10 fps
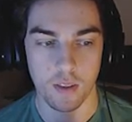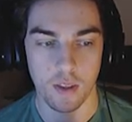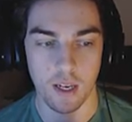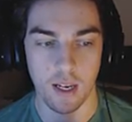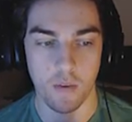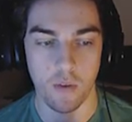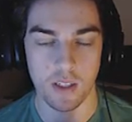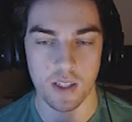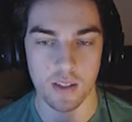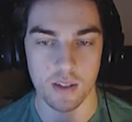The Inner
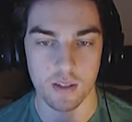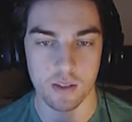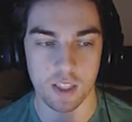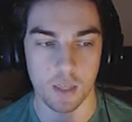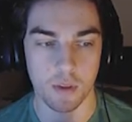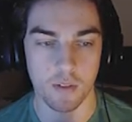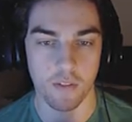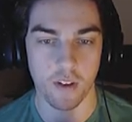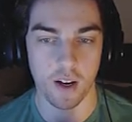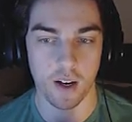Recesses, Chapter
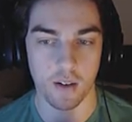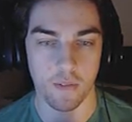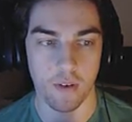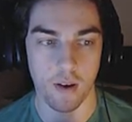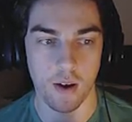5.